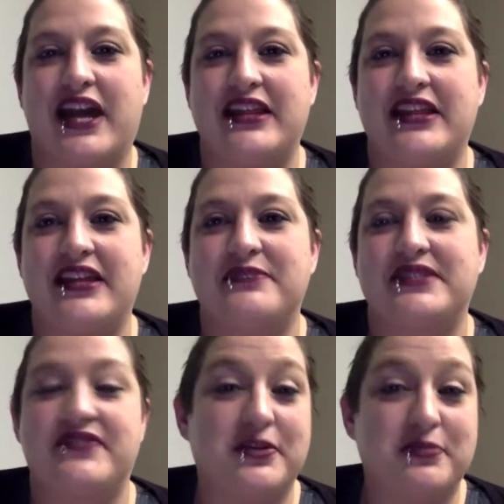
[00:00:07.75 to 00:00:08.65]
iThemes
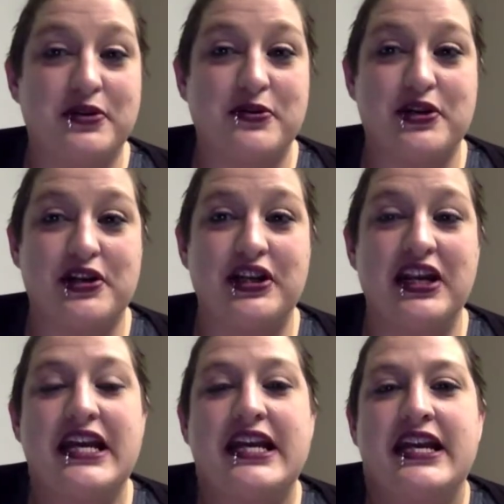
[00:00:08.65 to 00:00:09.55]
Developer Corner
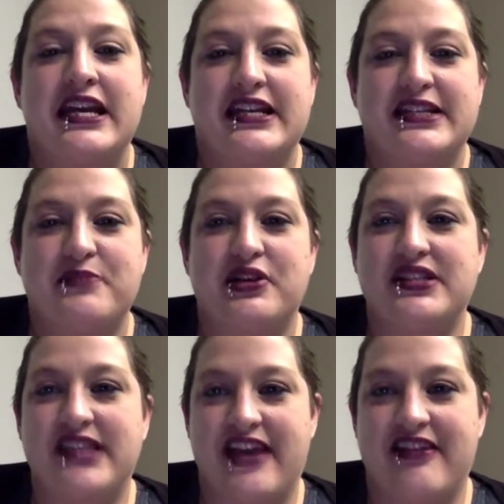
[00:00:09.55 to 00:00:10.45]
is
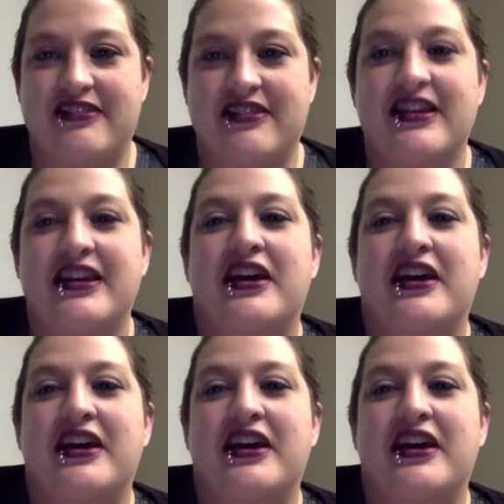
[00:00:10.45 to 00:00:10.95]
Marcel,